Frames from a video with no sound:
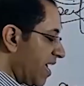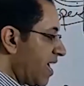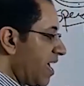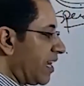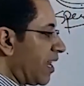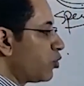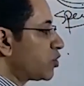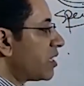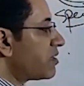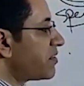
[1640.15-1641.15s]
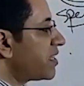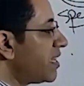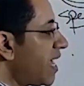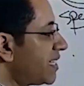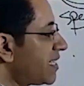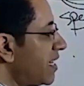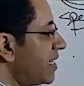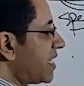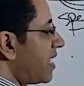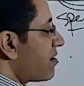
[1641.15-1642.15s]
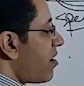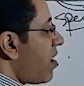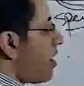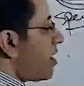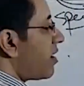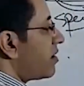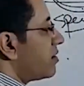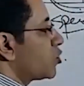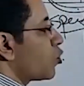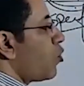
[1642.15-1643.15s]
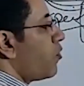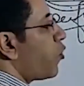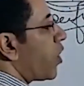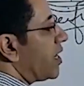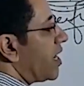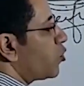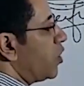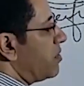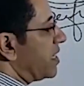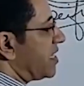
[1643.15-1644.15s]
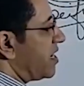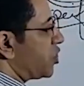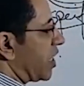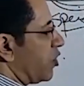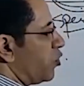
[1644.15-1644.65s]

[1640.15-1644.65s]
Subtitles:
So before obtaining the desired effect on skeletal muscle,